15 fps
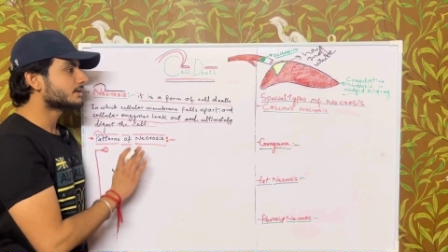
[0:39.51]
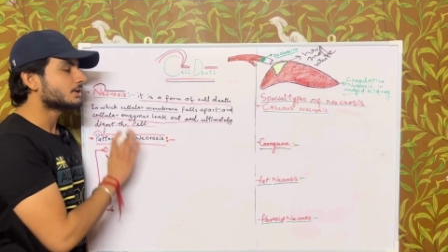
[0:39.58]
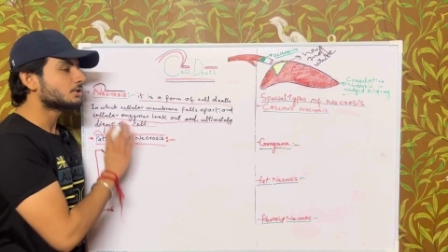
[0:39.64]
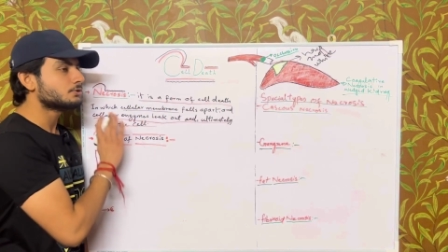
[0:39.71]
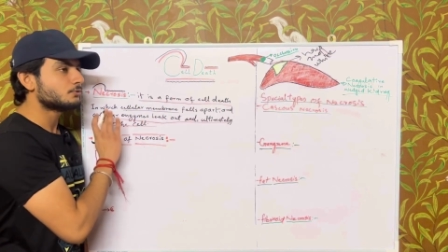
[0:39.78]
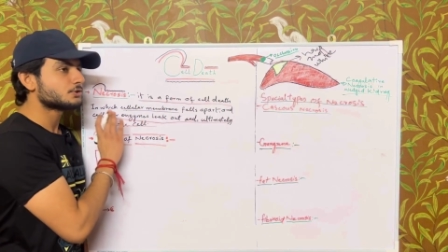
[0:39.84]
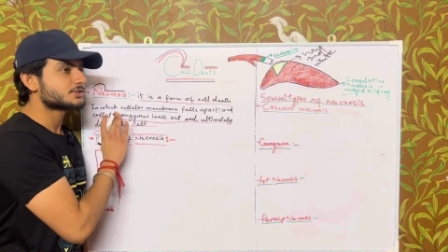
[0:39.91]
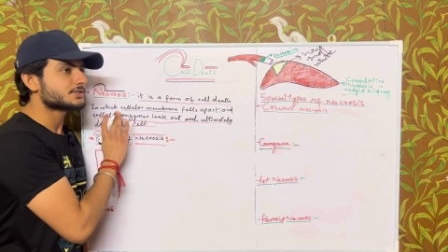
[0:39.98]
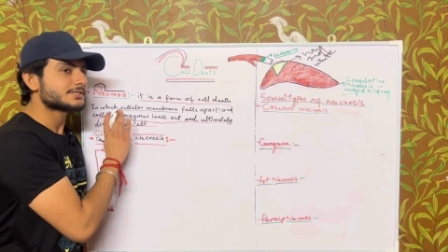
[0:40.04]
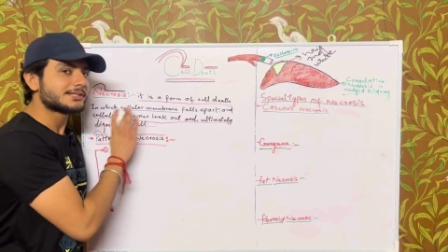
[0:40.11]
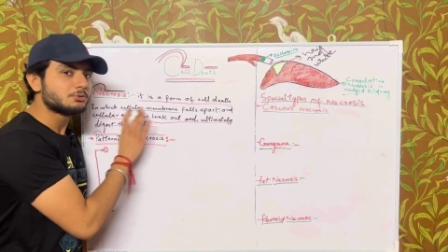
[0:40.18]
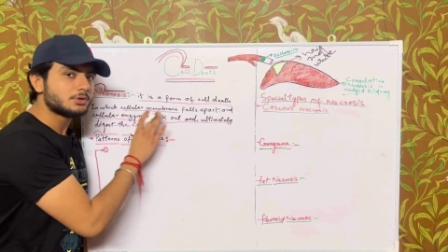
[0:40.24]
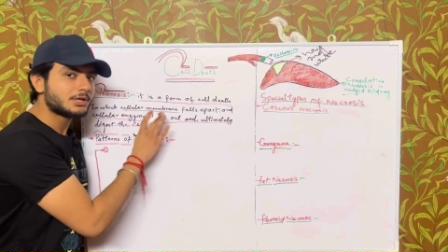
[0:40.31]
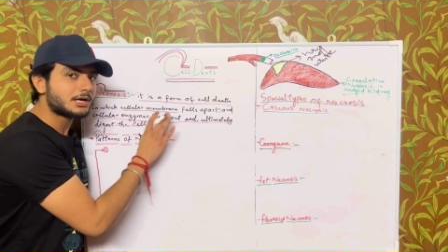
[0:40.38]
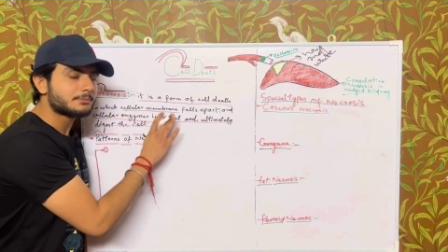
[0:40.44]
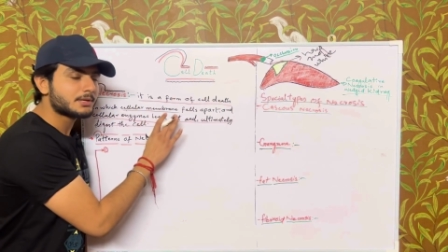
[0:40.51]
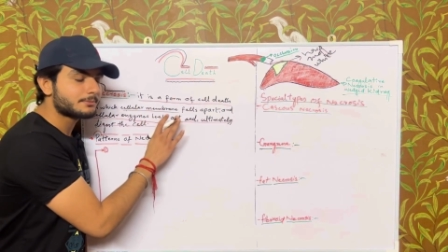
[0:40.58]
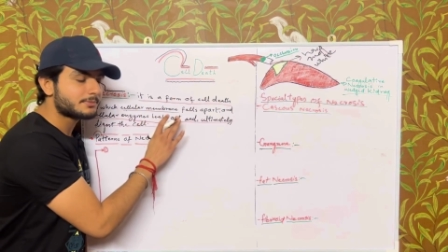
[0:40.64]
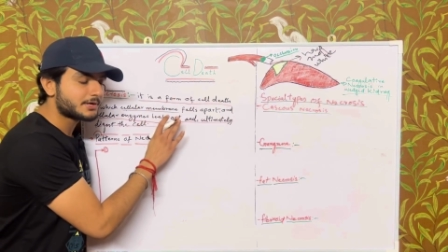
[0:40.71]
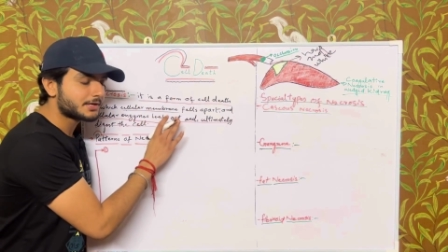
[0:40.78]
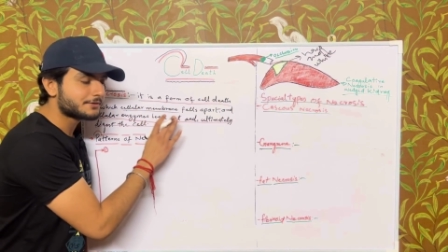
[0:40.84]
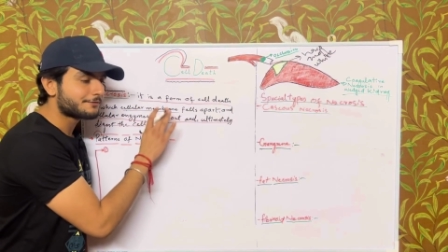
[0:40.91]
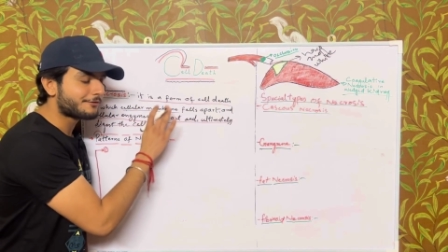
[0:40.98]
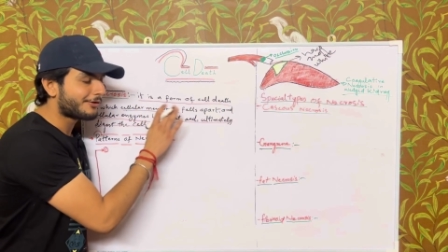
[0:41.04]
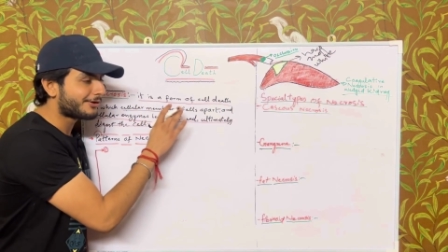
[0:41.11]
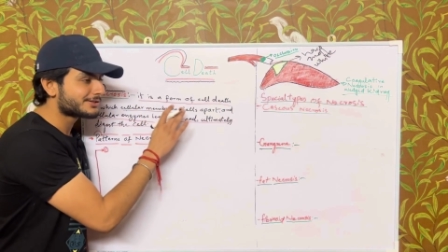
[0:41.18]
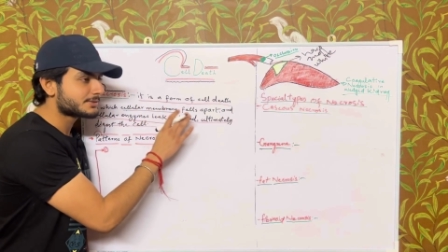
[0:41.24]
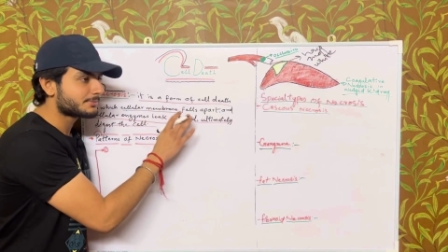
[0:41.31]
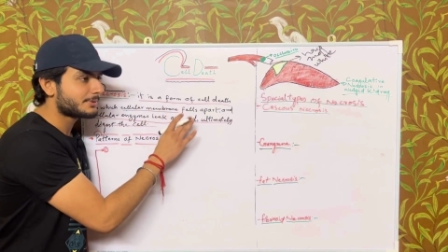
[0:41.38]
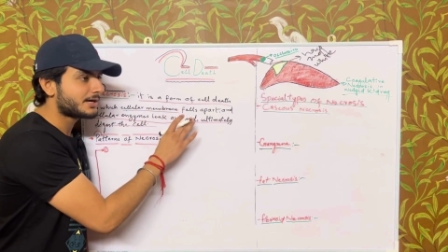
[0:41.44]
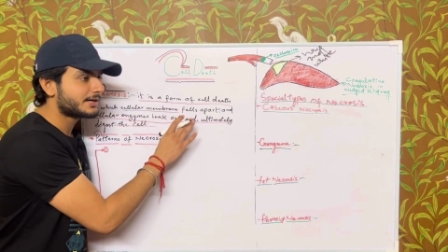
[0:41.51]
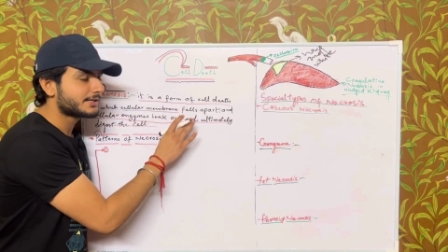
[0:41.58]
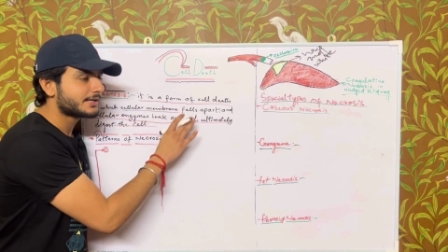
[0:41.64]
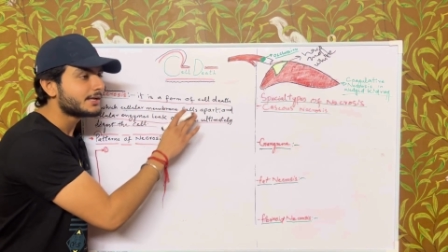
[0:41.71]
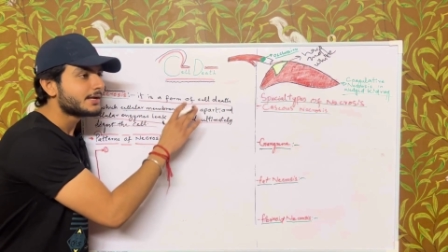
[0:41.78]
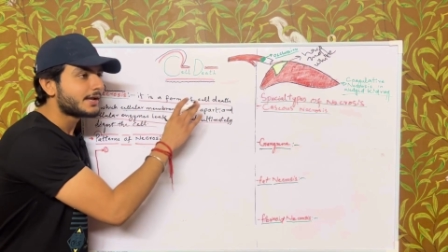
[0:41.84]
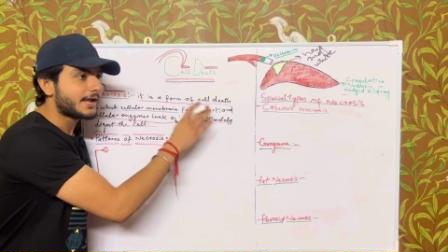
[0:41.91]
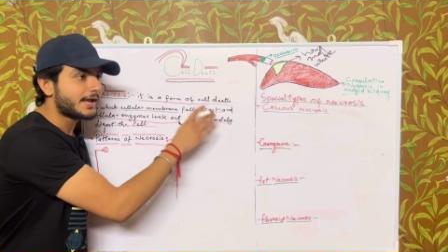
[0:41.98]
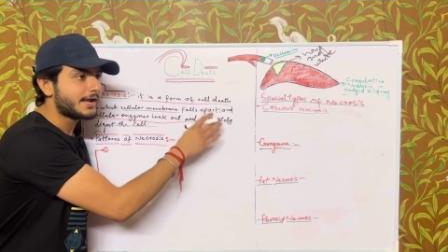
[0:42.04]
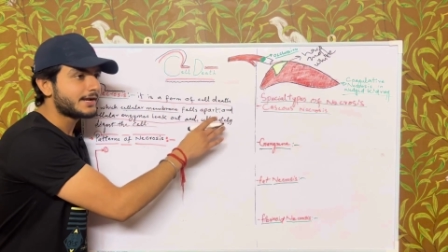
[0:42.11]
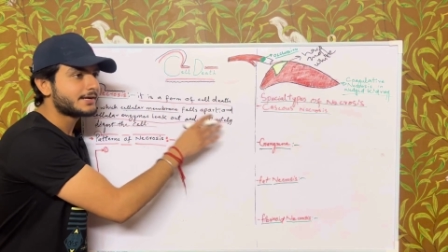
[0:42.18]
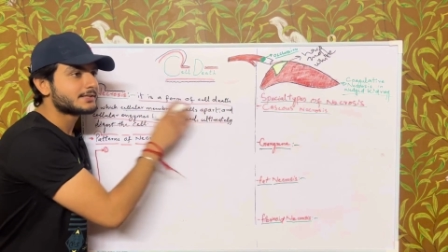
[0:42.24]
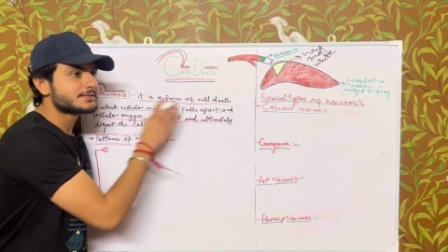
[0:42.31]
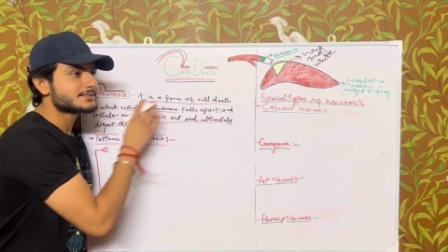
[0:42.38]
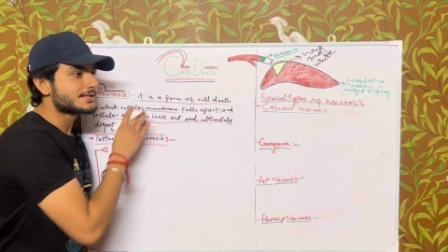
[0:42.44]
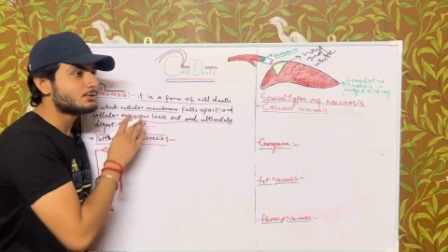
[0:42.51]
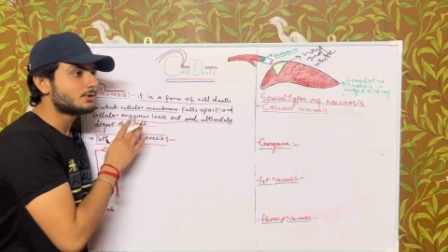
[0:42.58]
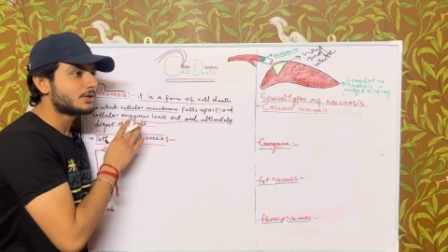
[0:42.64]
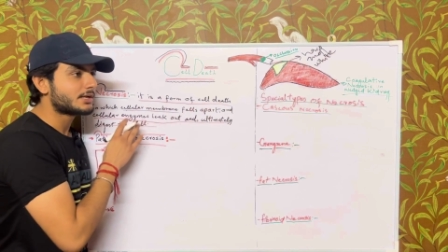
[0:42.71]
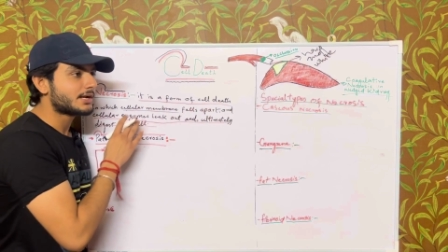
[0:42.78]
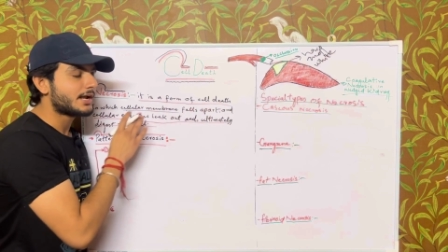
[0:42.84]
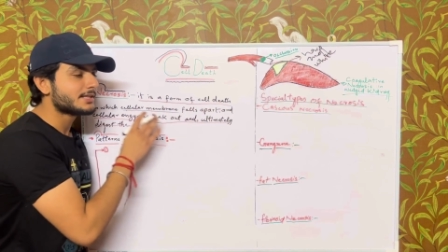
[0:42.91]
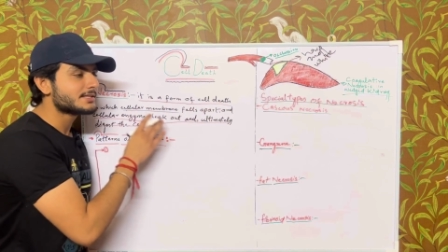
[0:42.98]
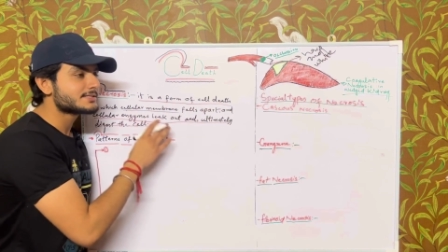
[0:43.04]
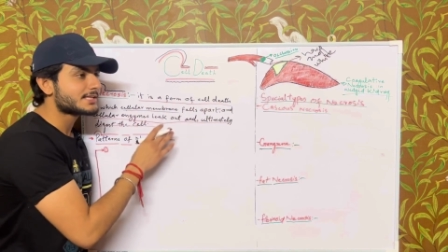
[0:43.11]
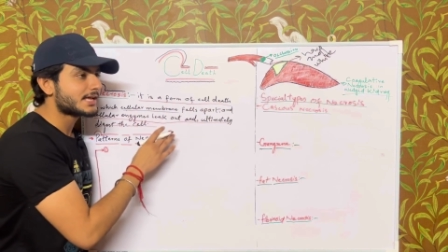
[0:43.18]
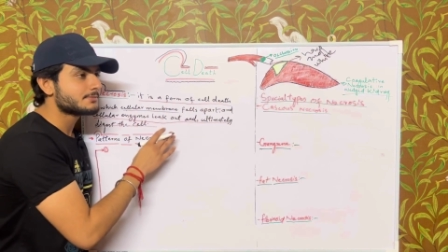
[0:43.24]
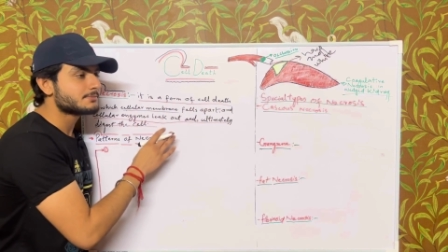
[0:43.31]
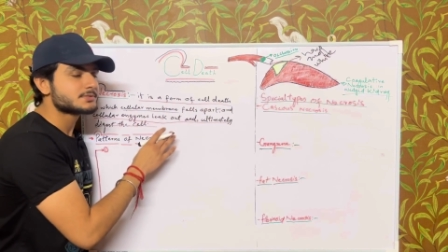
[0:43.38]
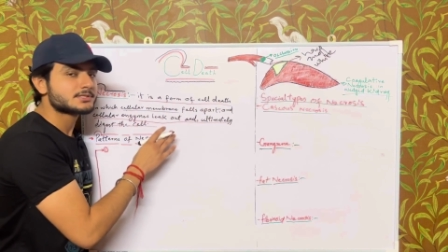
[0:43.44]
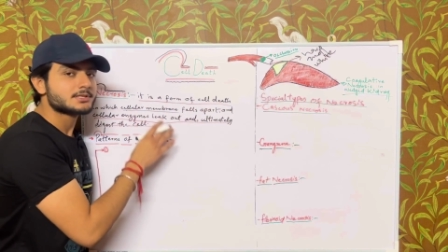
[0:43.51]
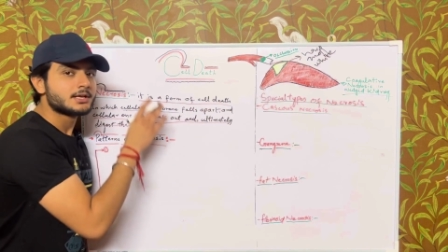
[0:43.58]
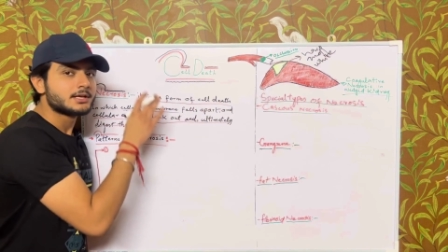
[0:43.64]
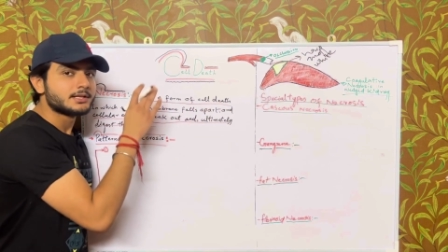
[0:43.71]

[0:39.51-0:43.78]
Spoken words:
in which cellular membrane falls apart and cellular enzymes